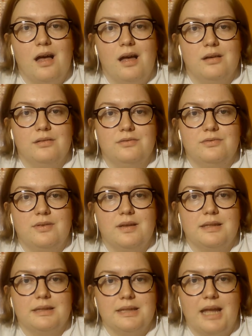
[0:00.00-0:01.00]
of
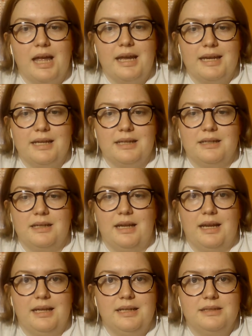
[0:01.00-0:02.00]
lying
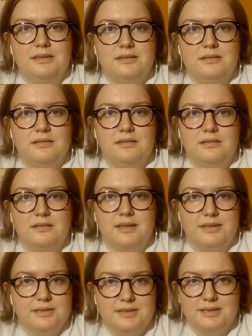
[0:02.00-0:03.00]
in
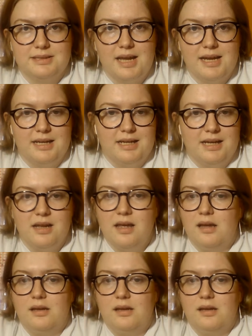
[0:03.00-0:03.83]
their society.